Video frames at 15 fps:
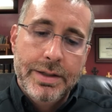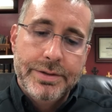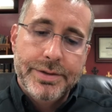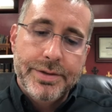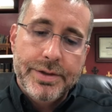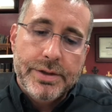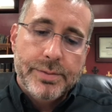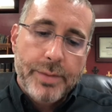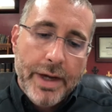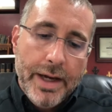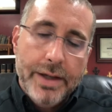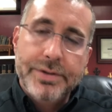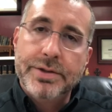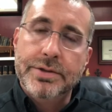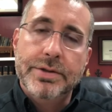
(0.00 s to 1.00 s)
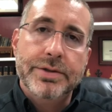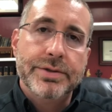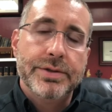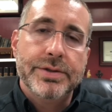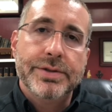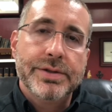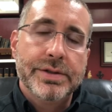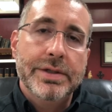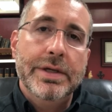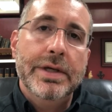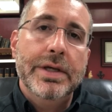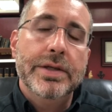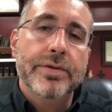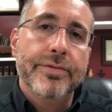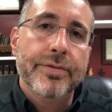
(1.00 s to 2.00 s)
to these passages to
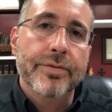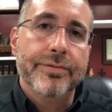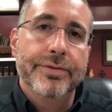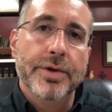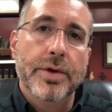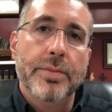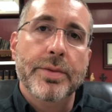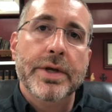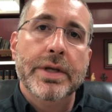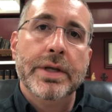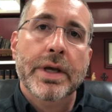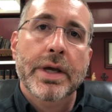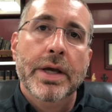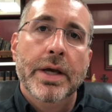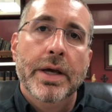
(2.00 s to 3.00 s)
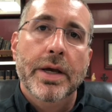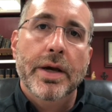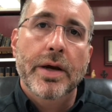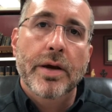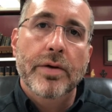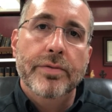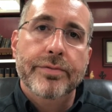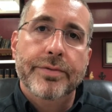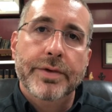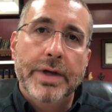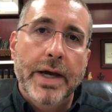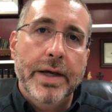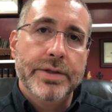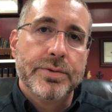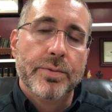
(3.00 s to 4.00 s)
see the fulfillment of
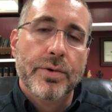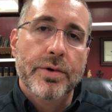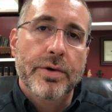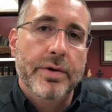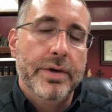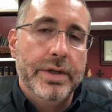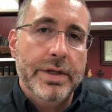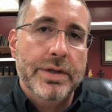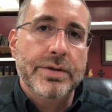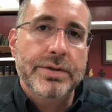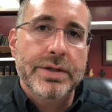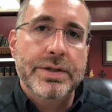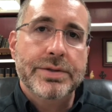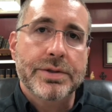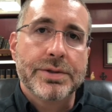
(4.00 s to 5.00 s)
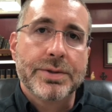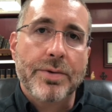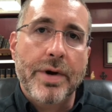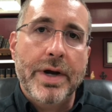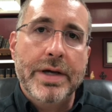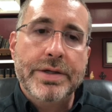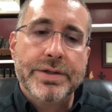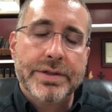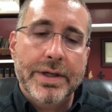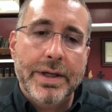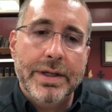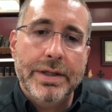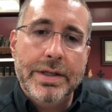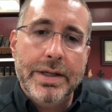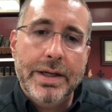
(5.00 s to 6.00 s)
God's Word in Jesus Christ
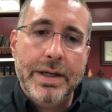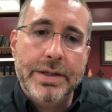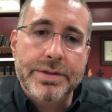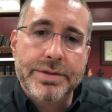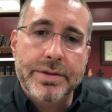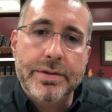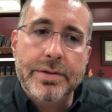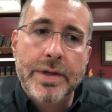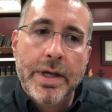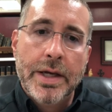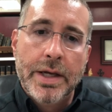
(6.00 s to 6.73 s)
and, and to,